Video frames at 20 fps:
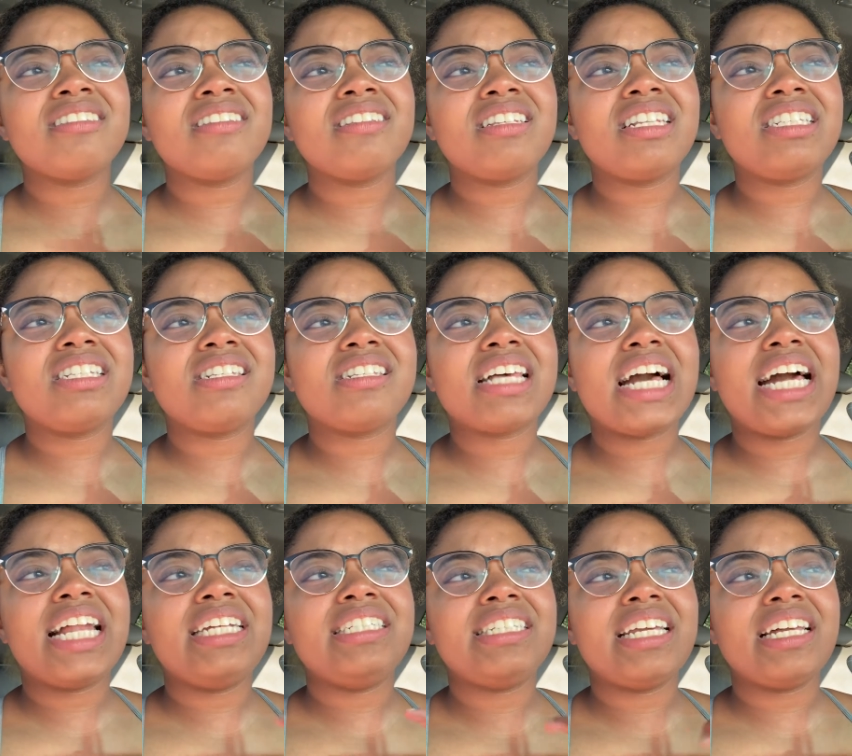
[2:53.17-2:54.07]
this is
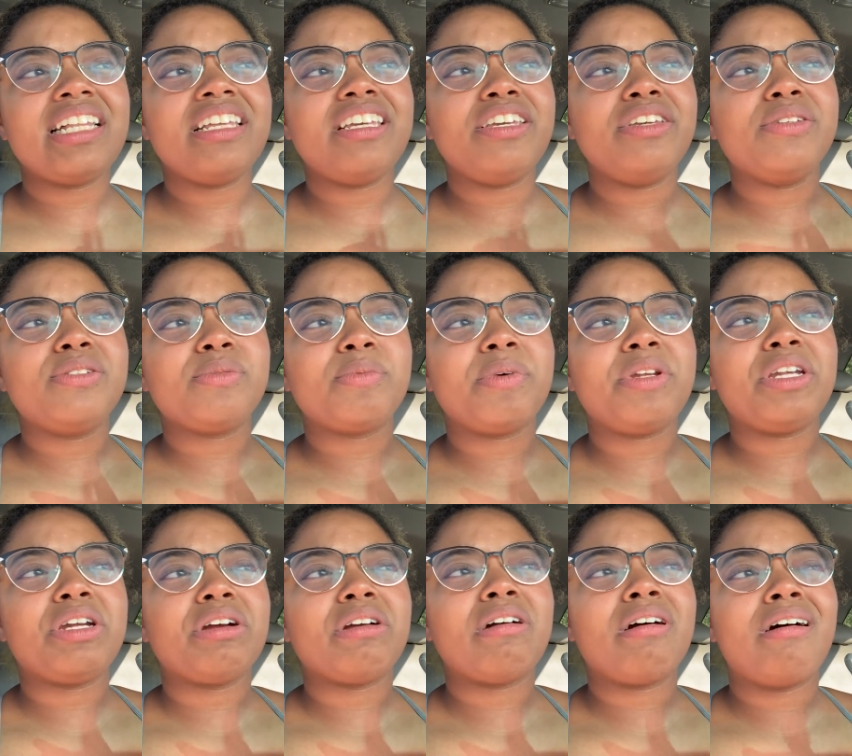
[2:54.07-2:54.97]
kind of daily use when
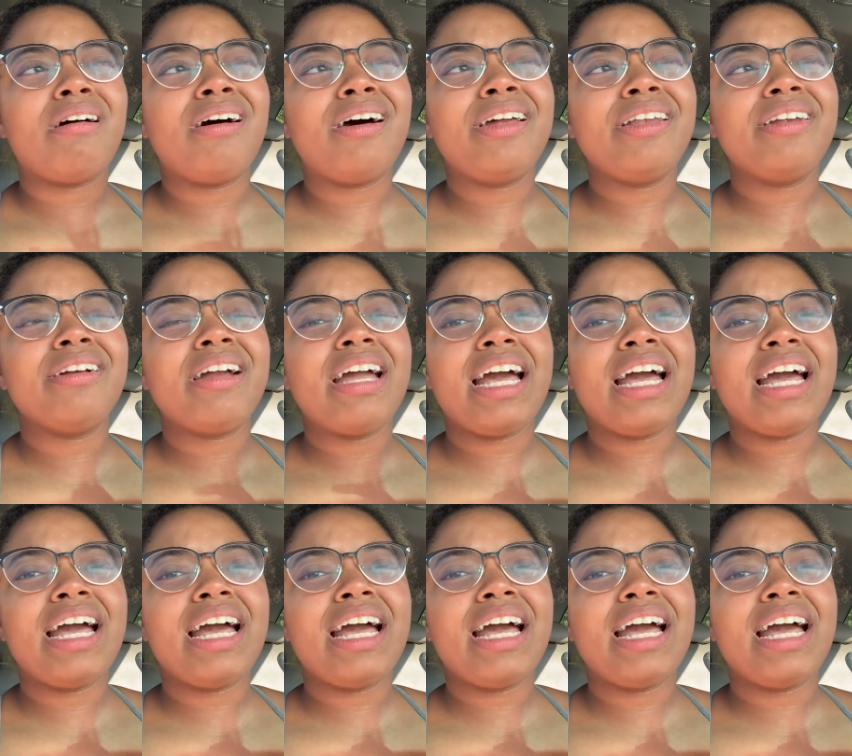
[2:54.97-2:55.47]
you're on your